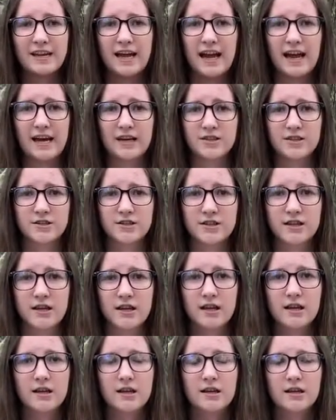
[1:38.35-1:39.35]
actually
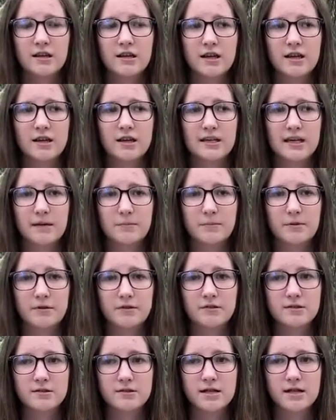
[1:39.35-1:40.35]
eat a
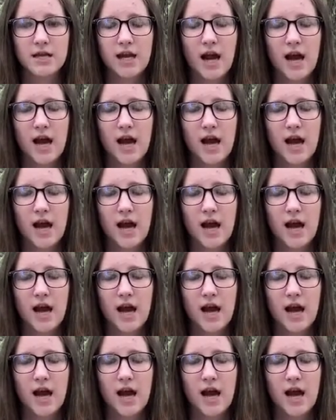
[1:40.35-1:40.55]
person.